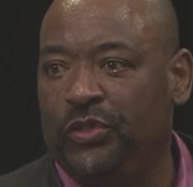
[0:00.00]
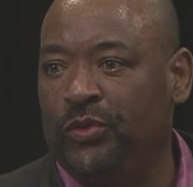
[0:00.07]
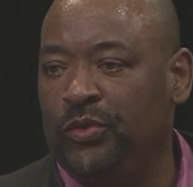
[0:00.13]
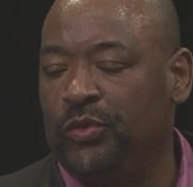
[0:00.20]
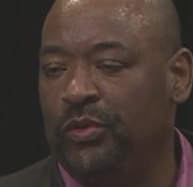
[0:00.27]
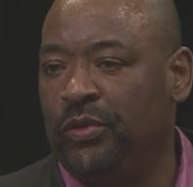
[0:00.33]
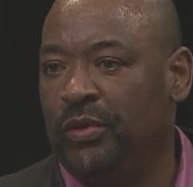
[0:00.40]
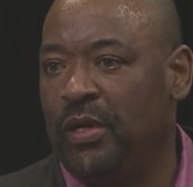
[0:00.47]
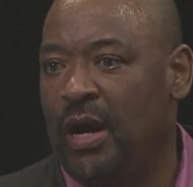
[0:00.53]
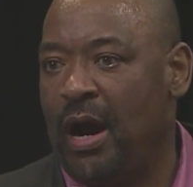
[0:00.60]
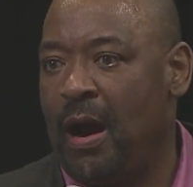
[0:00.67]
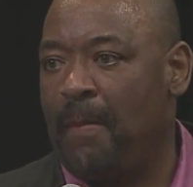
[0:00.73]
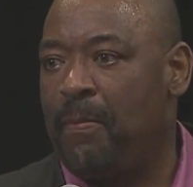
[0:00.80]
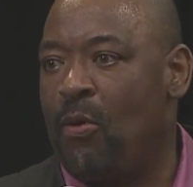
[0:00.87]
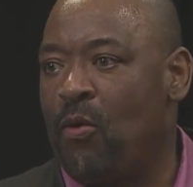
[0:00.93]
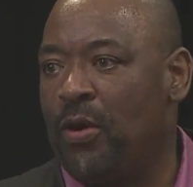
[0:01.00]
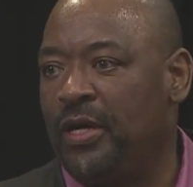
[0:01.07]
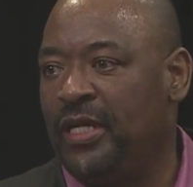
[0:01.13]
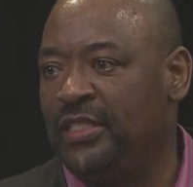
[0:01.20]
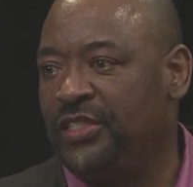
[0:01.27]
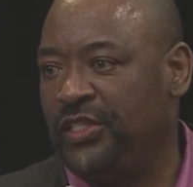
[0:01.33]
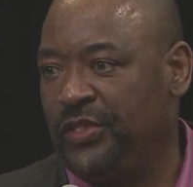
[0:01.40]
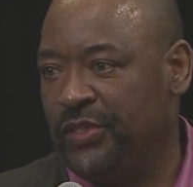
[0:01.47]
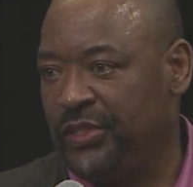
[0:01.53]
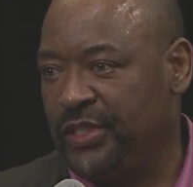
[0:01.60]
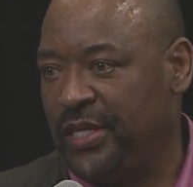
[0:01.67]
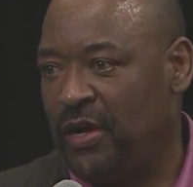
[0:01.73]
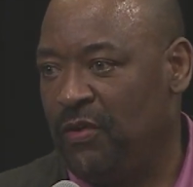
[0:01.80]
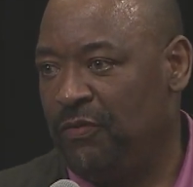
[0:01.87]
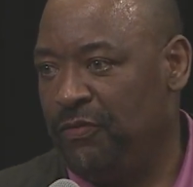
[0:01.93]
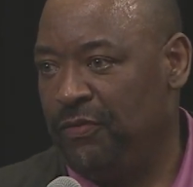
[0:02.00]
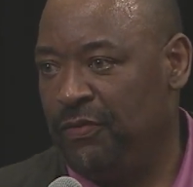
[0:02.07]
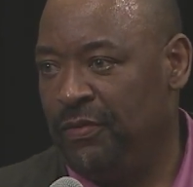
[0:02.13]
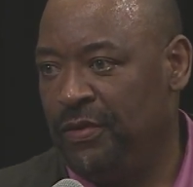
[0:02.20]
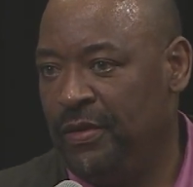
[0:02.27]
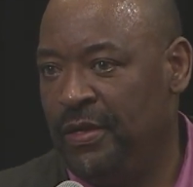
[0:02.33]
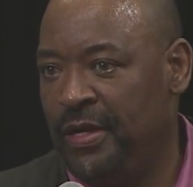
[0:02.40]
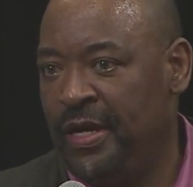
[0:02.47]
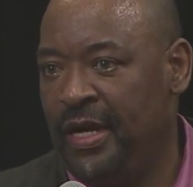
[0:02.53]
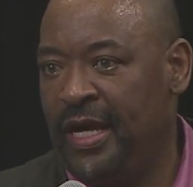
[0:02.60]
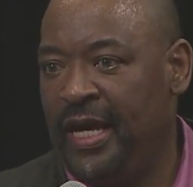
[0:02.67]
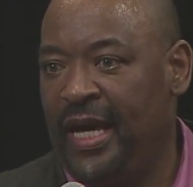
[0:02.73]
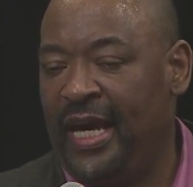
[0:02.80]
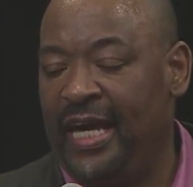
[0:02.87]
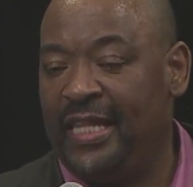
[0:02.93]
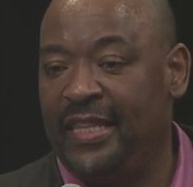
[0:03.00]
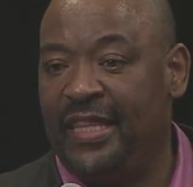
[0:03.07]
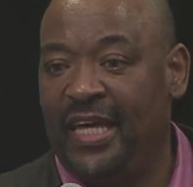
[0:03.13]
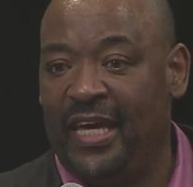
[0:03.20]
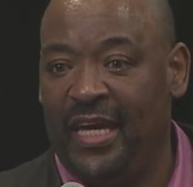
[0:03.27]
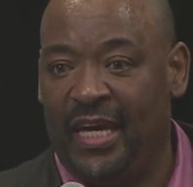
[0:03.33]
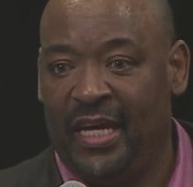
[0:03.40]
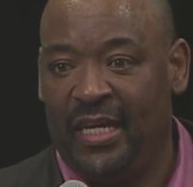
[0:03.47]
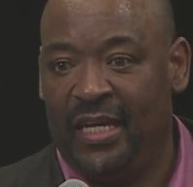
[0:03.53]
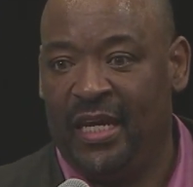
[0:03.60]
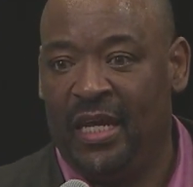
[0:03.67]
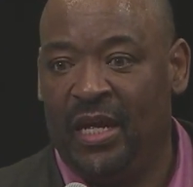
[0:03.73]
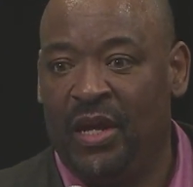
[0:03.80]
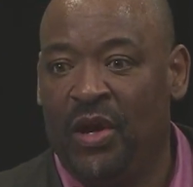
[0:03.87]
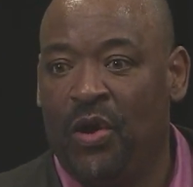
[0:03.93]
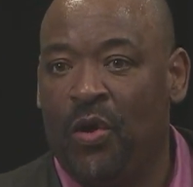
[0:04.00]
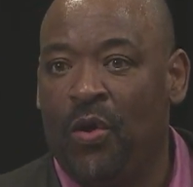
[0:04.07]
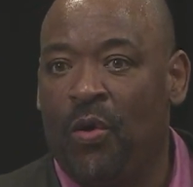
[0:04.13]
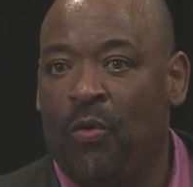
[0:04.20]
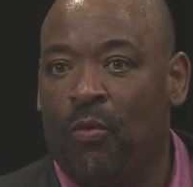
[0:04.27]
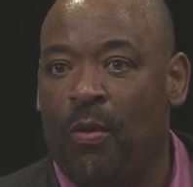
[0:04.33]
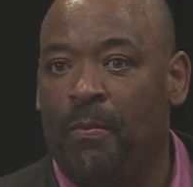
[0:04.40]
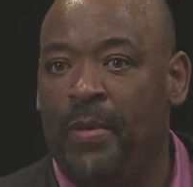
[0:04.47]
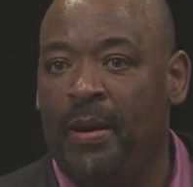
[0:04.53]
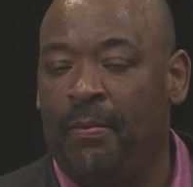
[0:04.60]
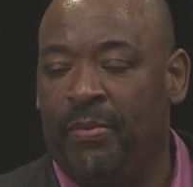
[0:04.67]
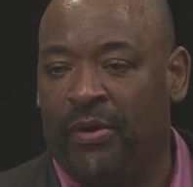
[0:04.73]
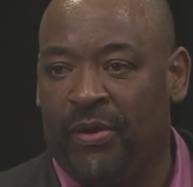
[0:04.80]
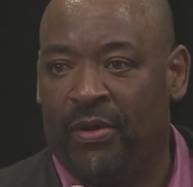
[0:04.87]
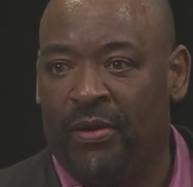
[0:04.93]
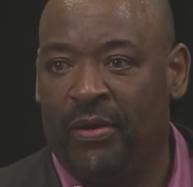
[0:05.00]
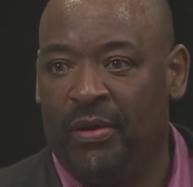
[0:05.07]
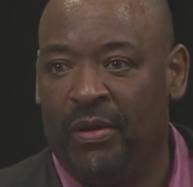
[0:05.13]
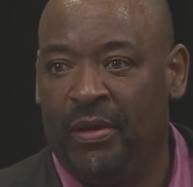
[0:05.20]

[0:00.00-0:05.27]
you are pouring into yourself. And then remember,